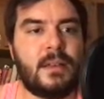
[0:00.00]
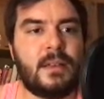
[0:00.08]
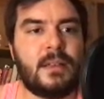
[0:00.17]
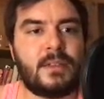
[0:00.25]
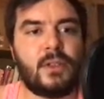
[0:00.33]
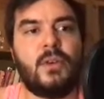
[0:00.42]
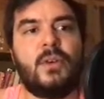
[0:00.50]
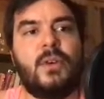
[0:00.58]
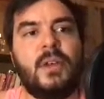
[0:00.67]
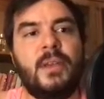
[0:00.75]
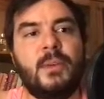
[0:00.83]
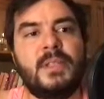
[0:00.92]
so
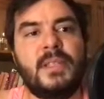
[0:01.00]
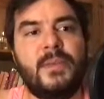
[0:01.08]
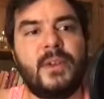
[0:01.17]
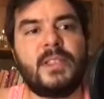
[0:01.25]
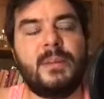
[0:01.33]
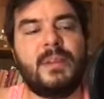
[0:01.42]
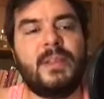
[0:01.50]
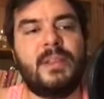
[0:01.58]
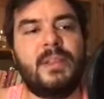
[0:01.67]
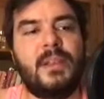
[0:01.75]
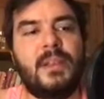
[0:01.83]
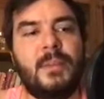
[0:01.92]
here we see, for example, that
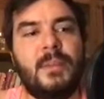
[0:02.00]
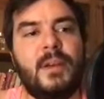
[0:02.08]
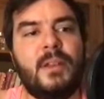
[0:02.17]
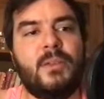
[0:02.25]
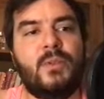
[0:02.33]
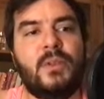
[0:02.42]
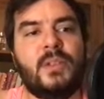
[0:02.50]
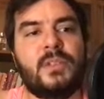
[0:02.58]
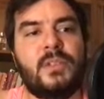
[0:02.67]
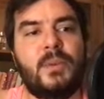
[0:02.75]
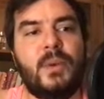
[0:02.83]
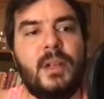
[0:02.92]
the number
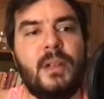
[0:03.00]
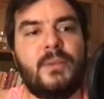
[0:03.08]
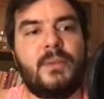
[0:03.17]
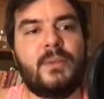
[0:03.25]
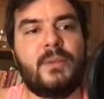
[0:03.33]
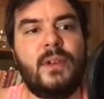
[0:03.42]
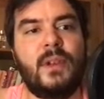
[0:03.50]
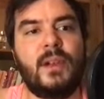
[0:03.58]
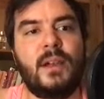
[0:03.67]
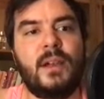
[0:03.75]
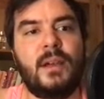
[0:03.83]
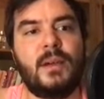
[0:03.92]
2012
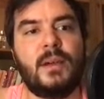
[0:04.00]
uh,